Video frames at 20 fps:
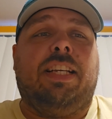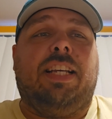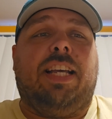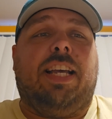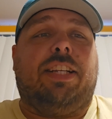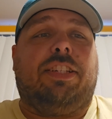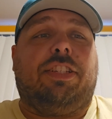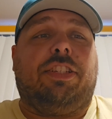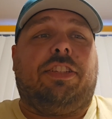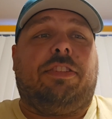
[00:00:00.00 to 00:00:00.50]

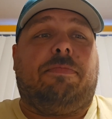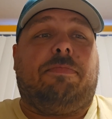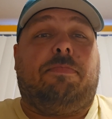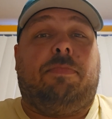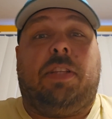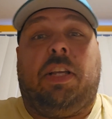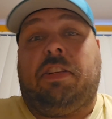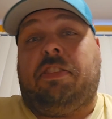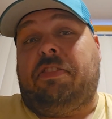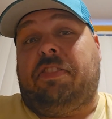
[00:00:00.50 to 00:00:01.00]
It just
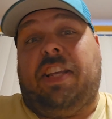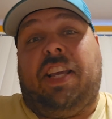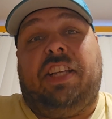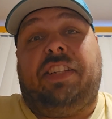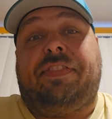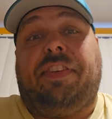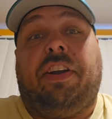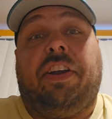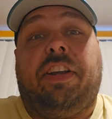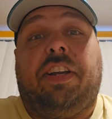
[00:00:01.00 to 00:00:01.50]
doesn't taste
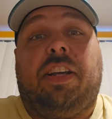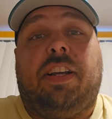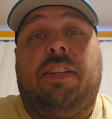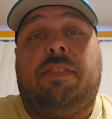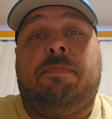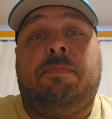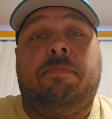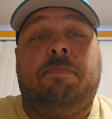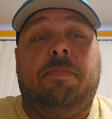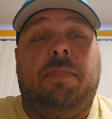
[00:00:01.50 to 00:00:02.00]
very good,
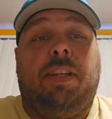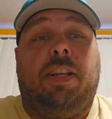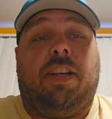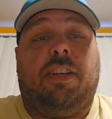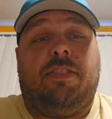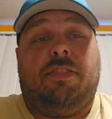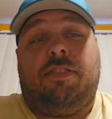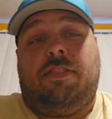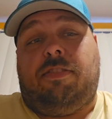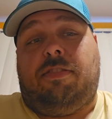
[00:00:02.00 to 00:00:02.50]

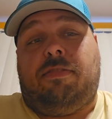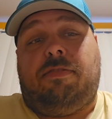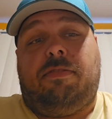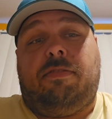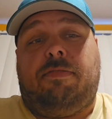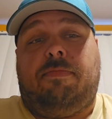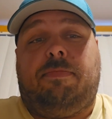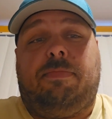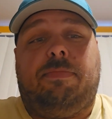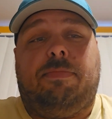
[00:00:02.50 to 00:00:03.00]
because
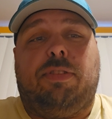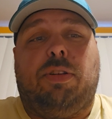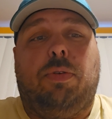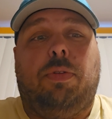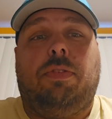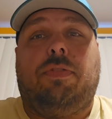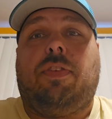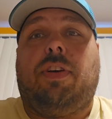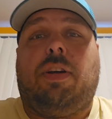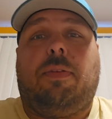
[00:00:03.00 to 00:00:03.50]
who
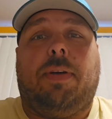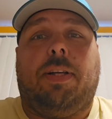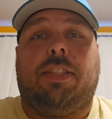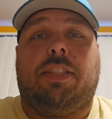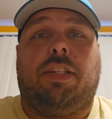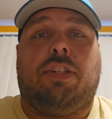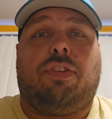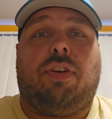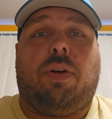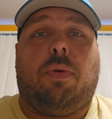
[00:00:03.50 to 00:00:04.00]
the fuck wants
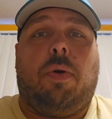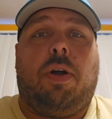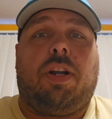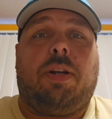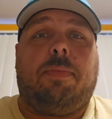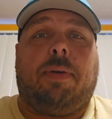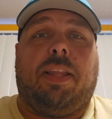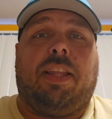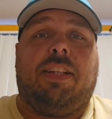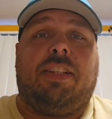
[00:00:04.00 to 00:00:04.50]
to drink
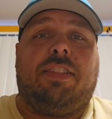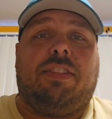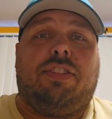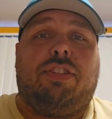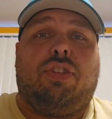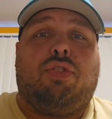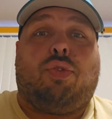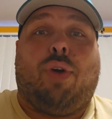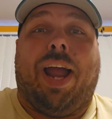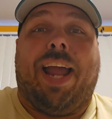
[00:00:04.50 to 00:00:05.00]
watermelon
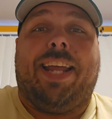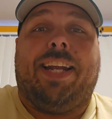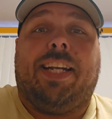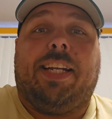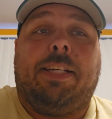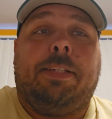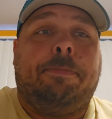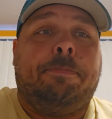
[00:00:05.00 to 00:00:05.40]
rind?